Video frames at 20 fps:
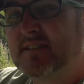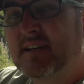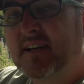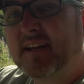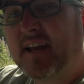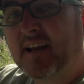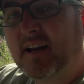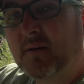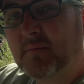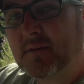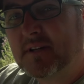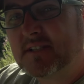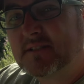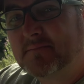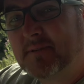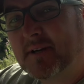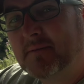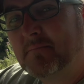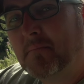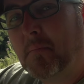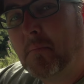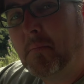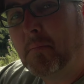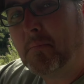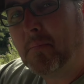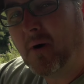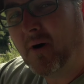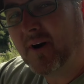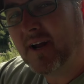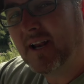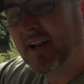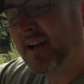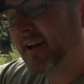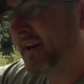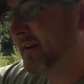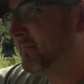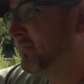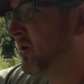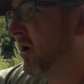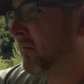getting up, it's been
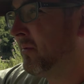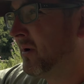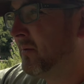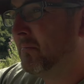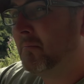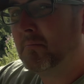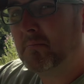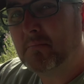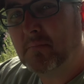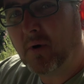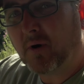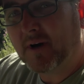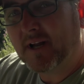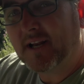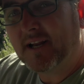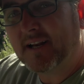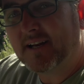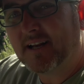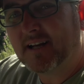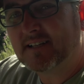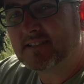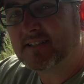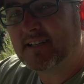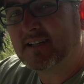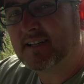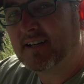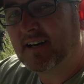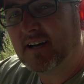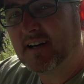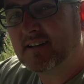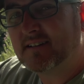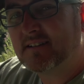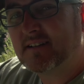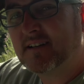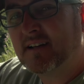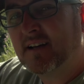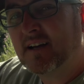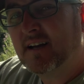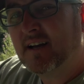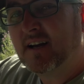boiling, proper boiling, as in
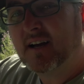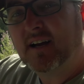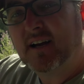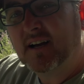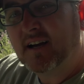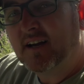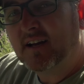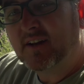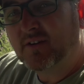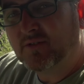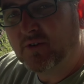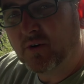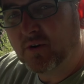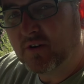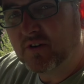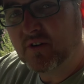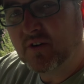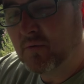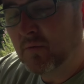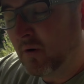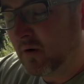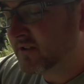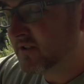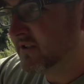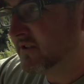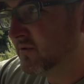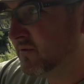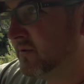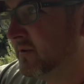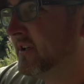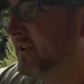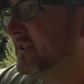you don't know what to do with